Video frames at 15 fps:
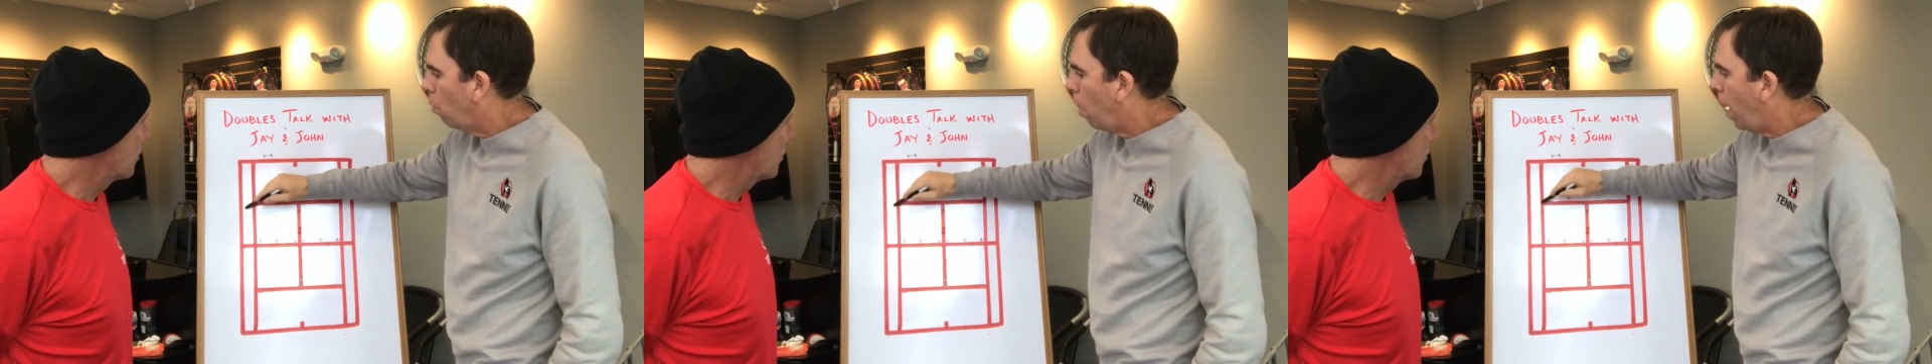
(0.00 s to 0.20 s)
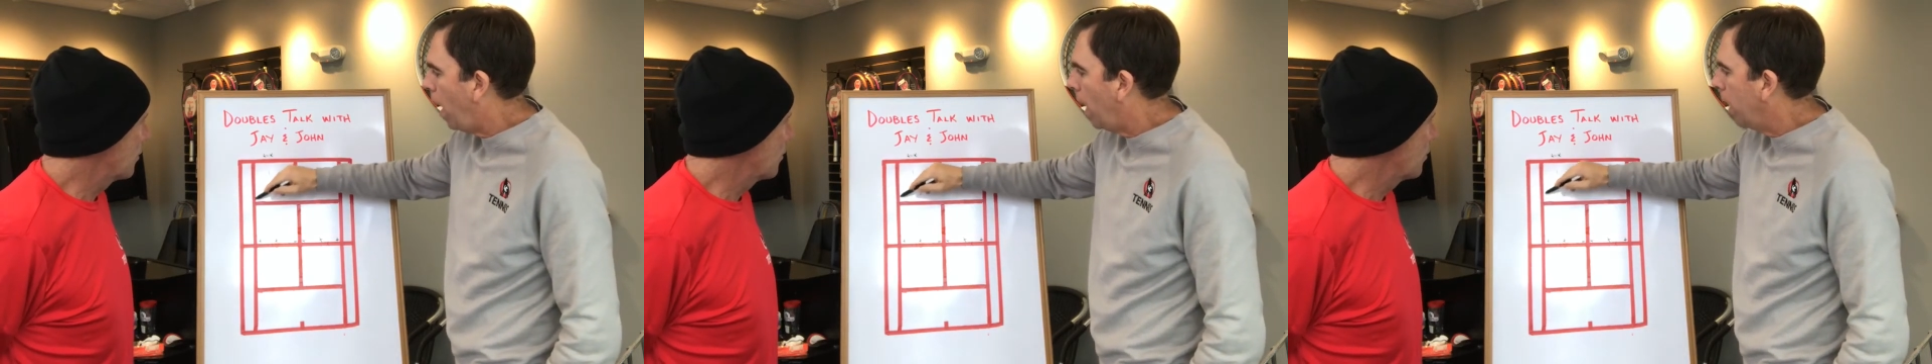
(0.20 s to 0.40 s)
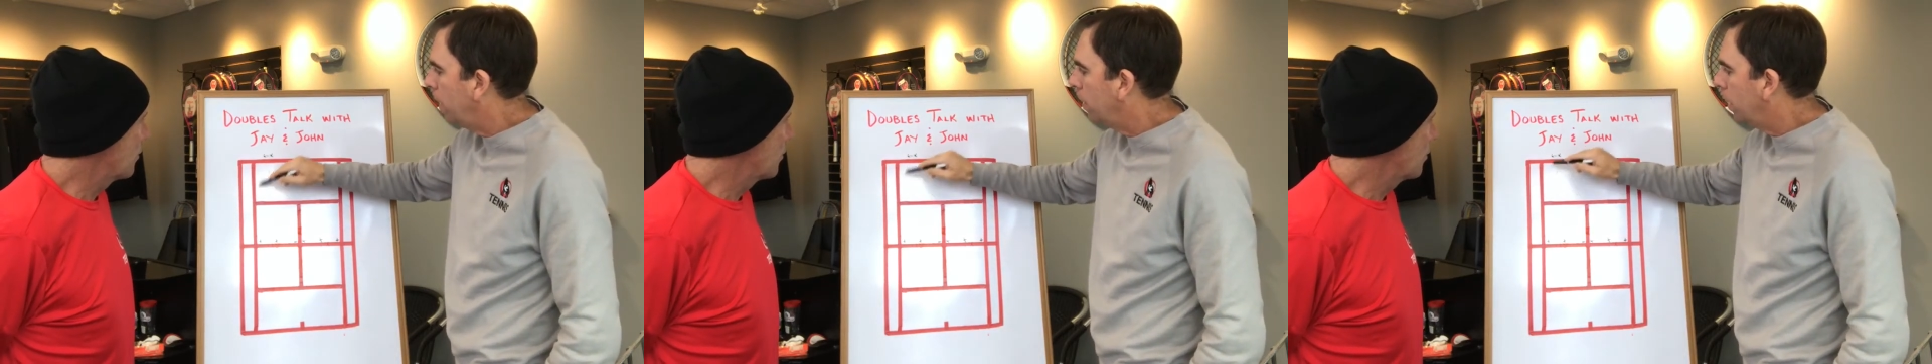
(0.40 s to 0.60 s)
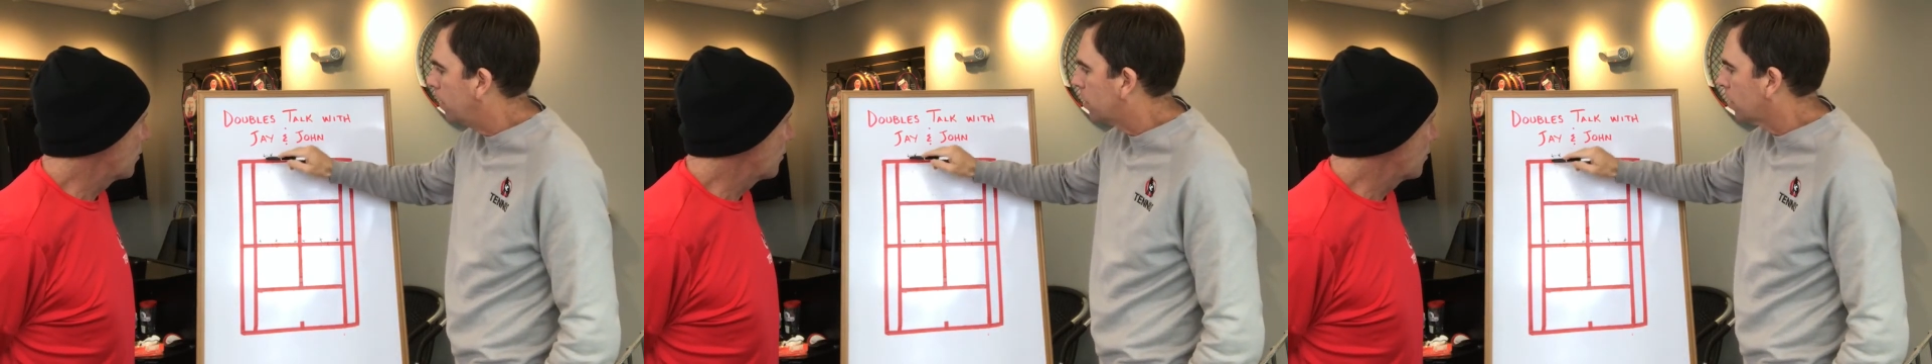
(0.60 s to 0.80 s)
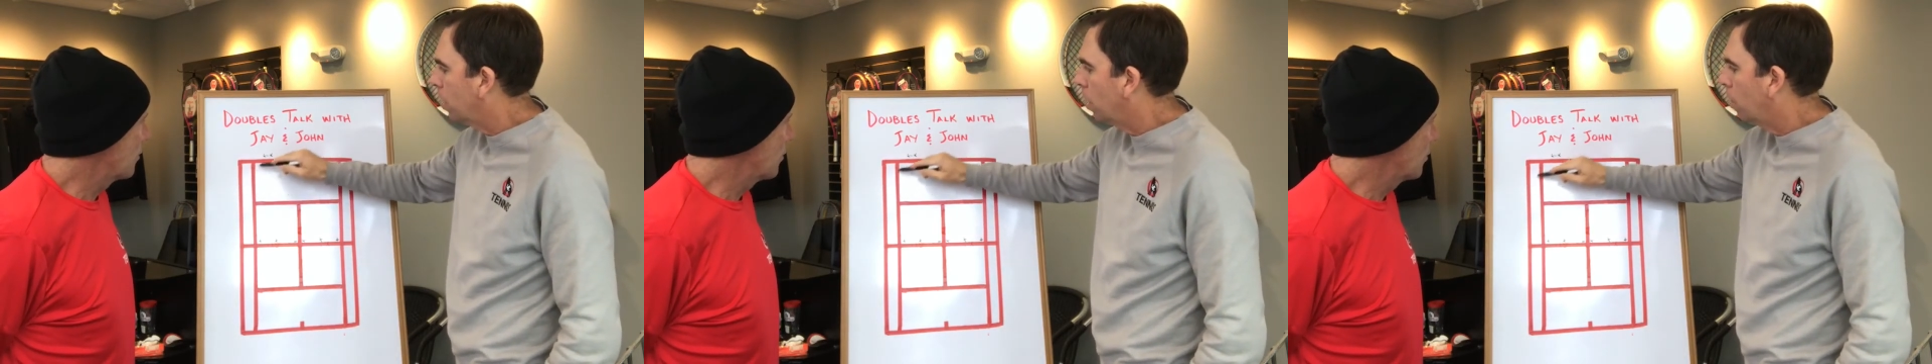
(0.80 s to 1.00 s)
wide
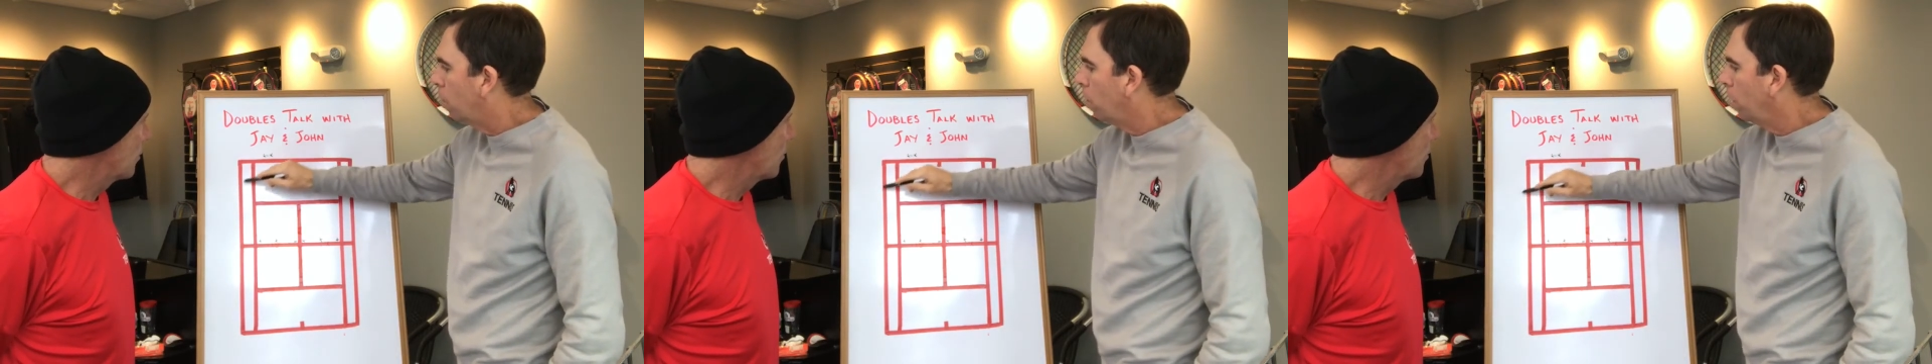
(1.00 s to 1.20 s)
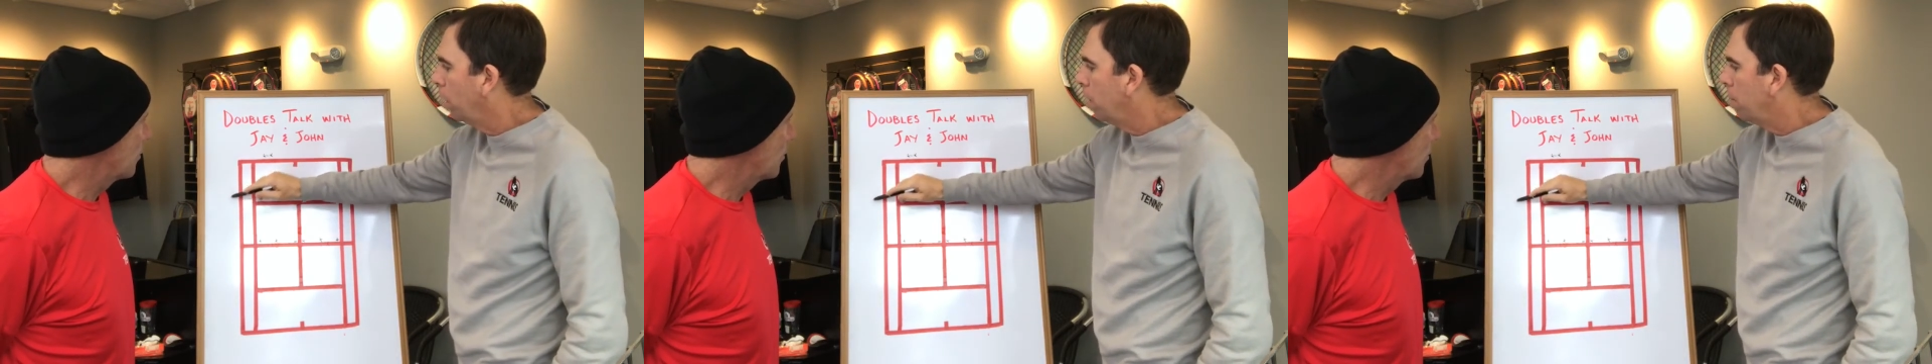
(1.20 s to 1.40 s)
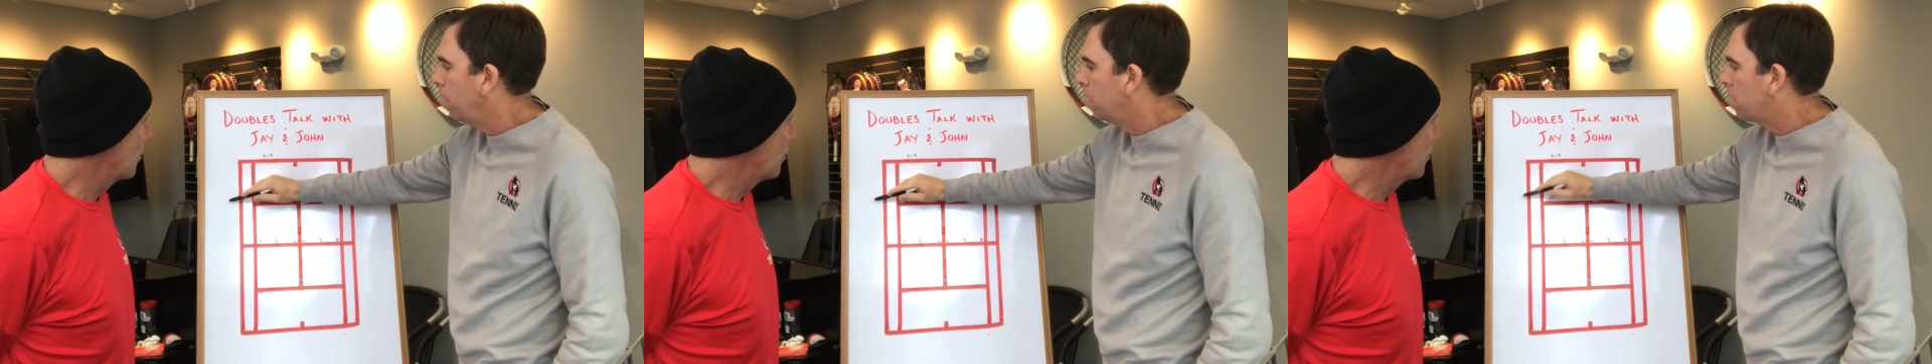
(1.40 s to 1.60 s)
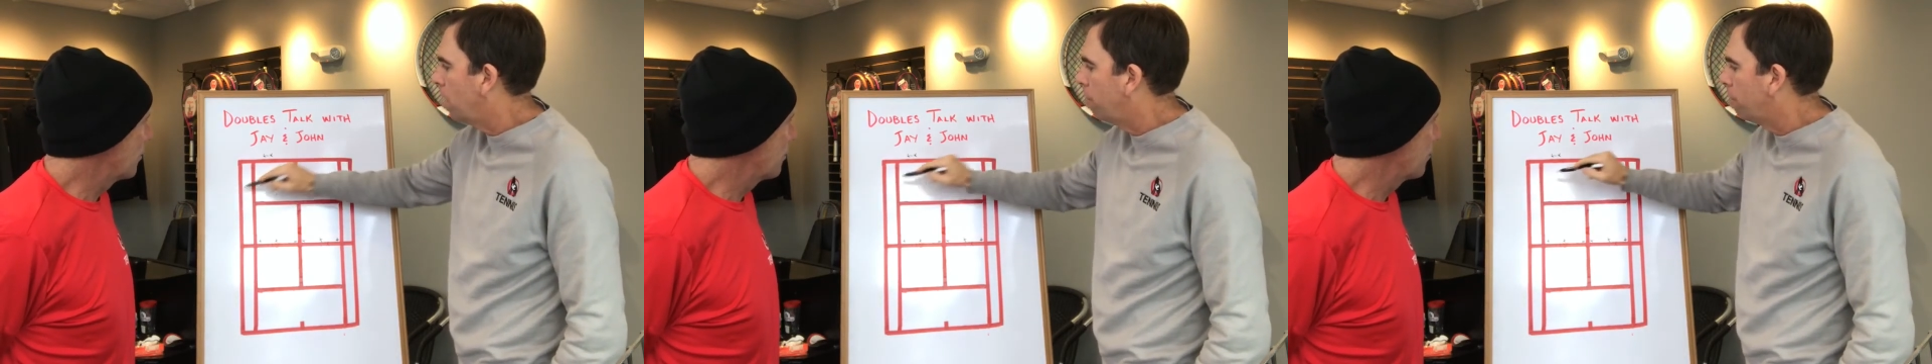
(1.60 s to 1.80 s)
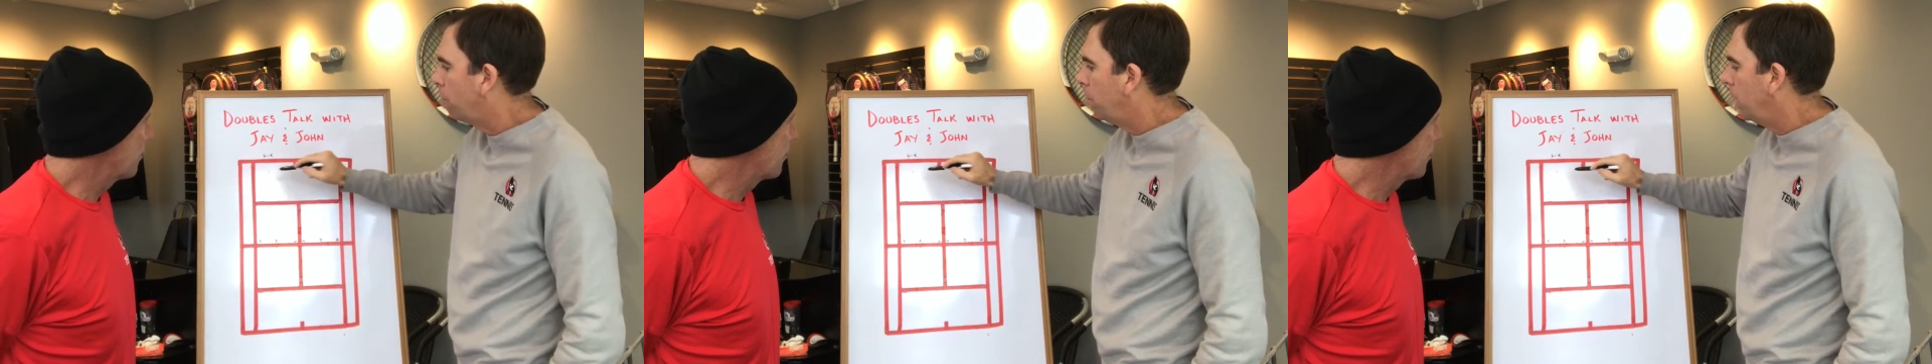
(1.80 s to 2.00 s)
that's going to really be
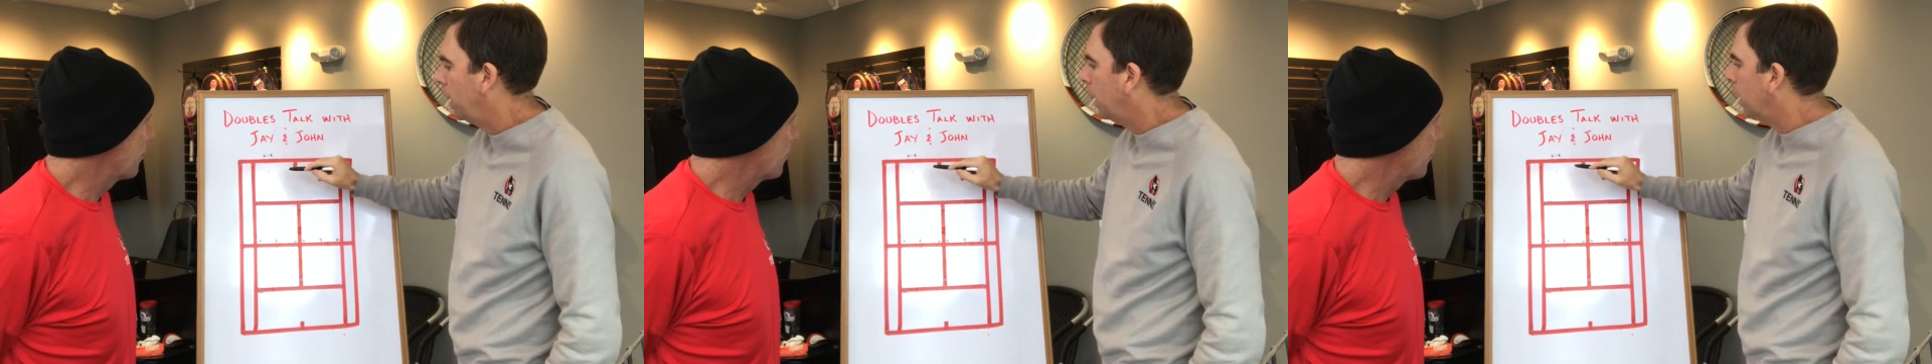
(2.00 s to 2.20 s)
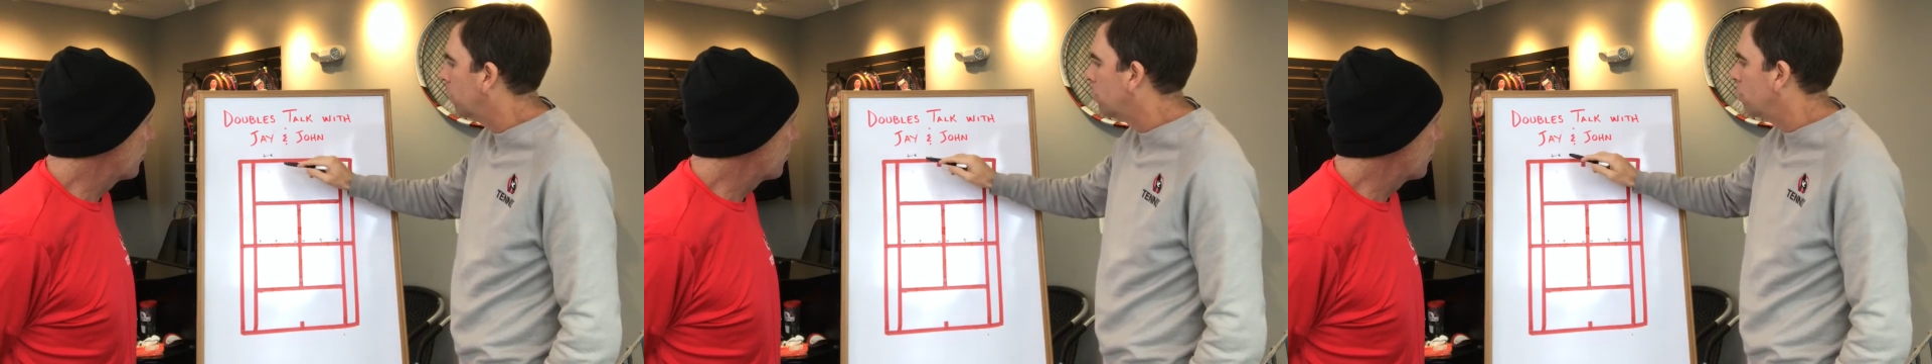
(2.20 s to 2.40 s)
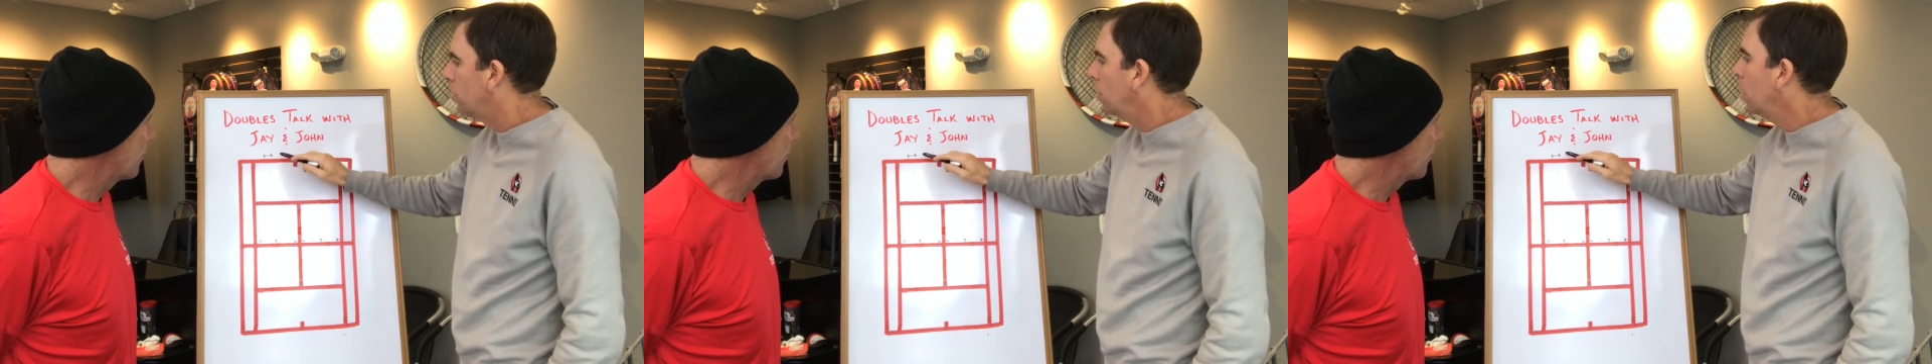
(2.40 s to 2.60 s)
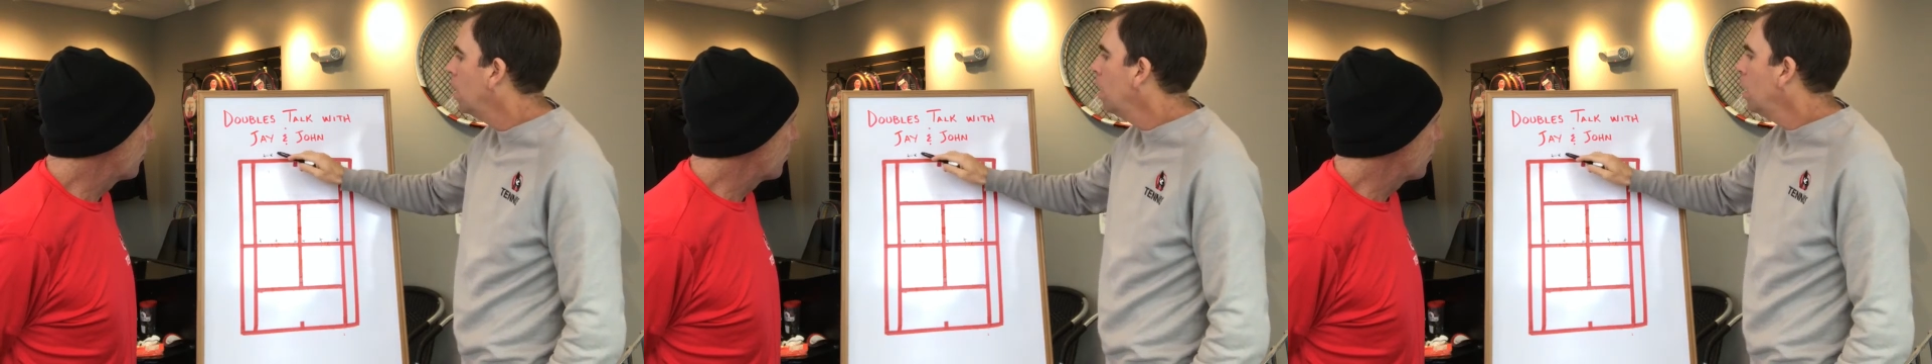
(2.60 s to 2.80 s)
tough for me to get to.